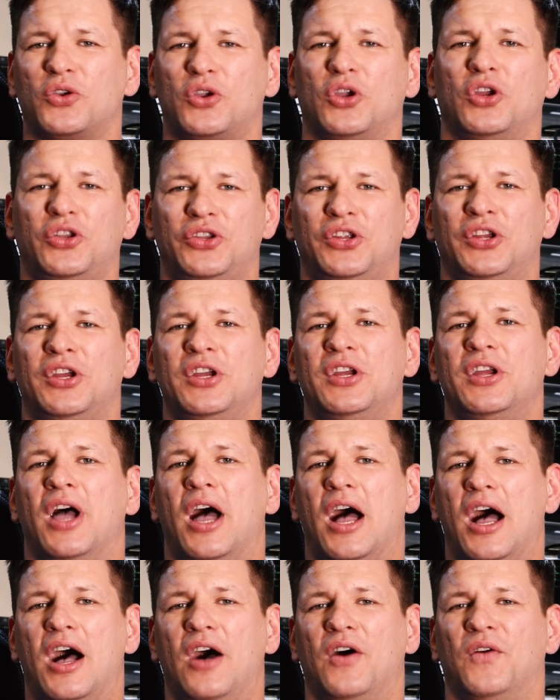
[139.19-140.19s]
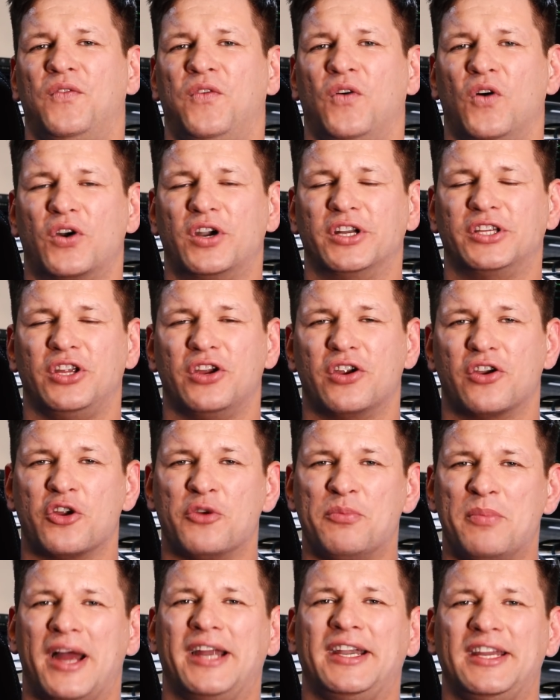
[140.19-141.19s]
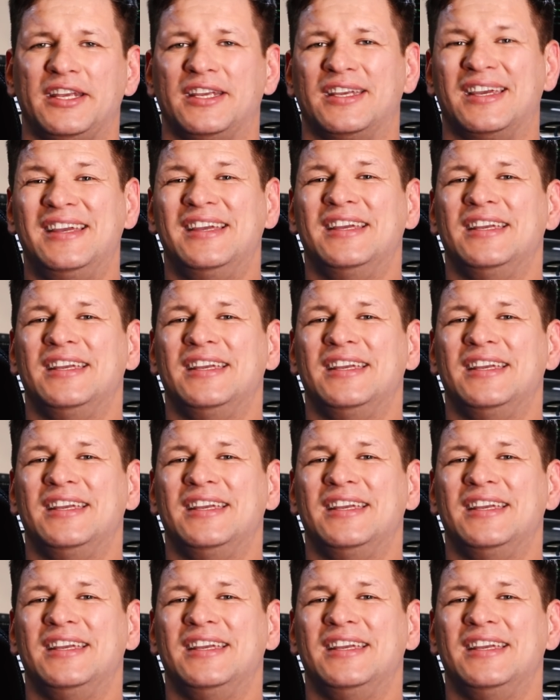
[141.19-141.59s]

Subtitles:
good for Ethereum mining.